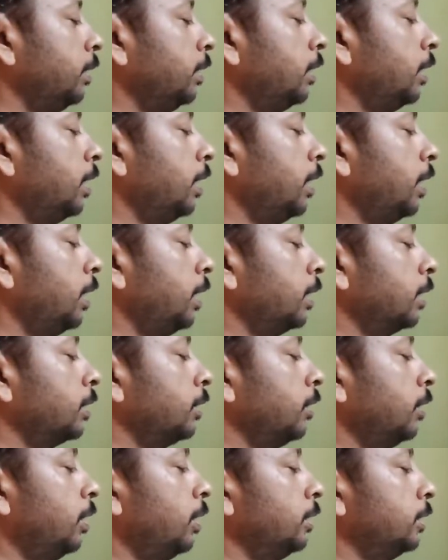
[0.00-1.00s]
are
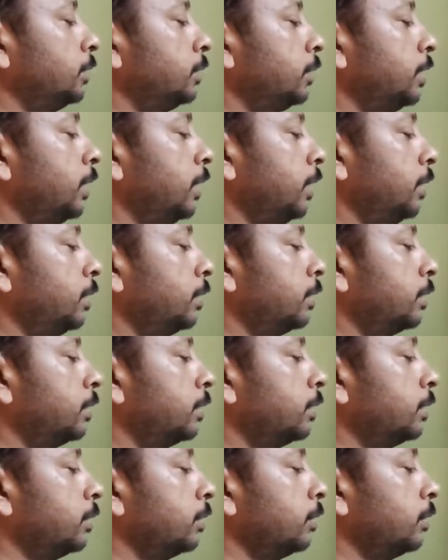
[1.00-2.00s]
constants.
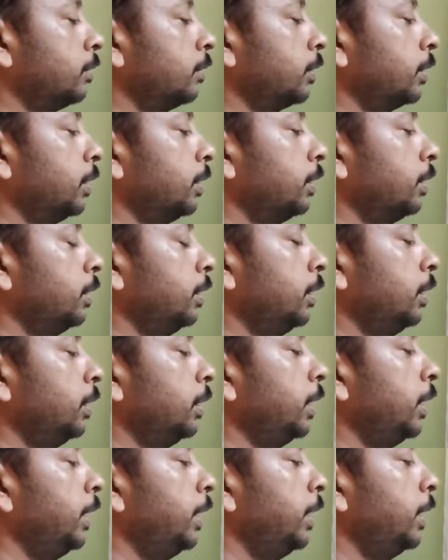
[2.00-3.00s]
Okay,
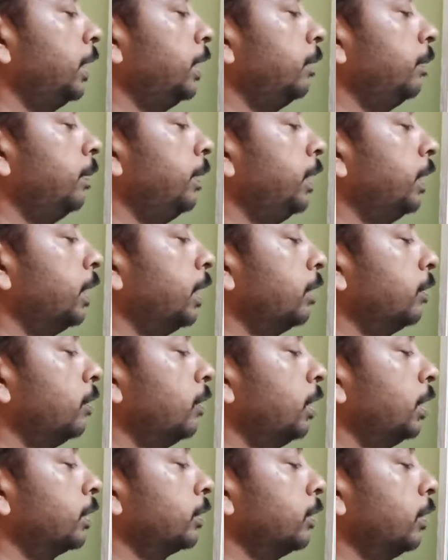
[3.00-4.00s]
A and B are
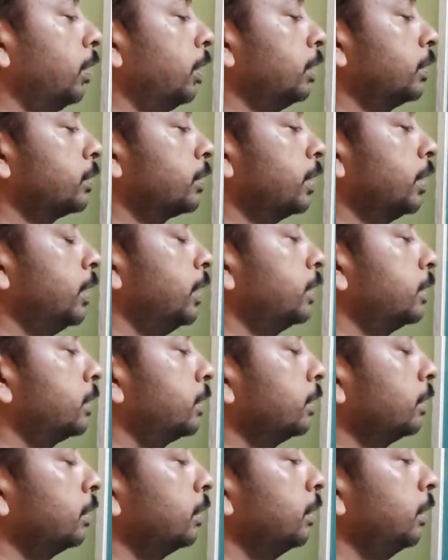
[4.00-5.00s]
what? Constants.
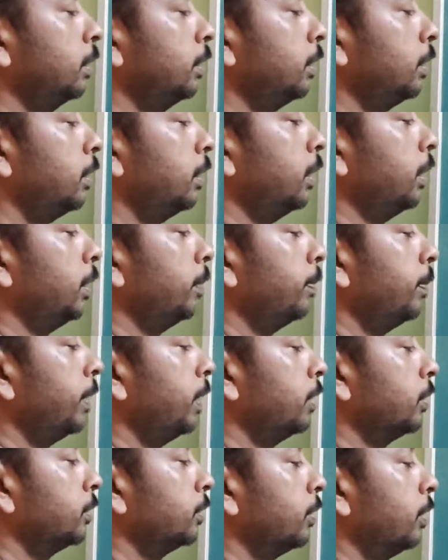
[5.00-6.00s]

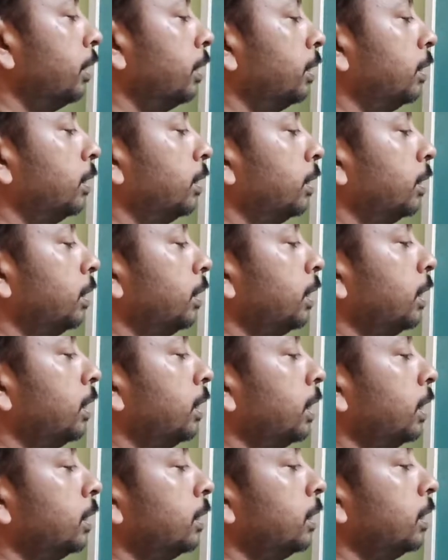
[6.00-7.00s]
Depends on, there
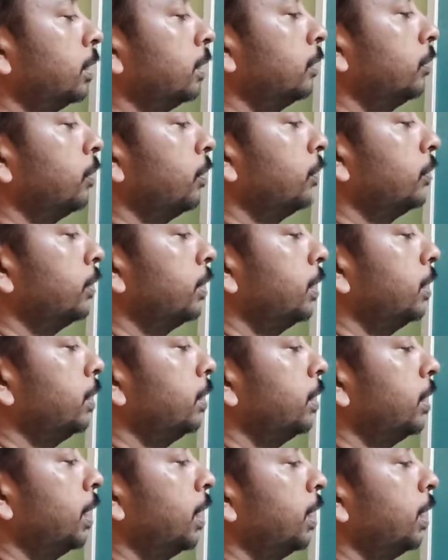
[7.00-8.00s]
are the question
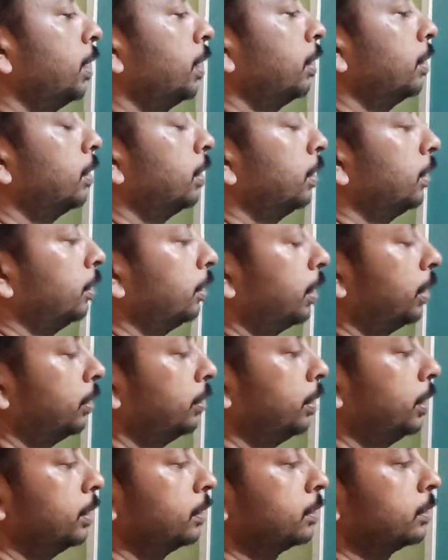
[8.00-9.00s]
on
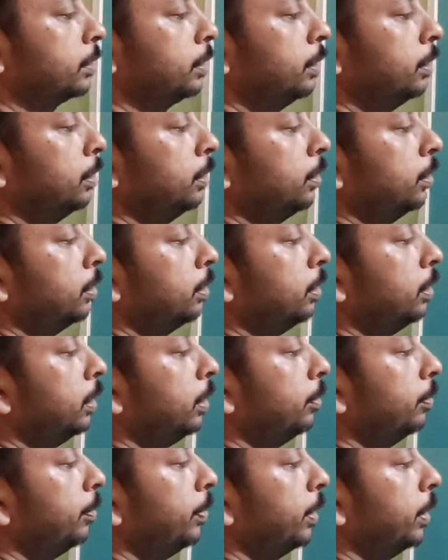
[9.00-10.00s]
this,
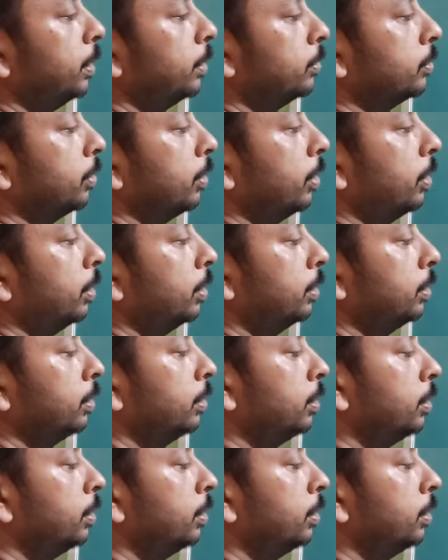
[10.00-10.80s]
depends on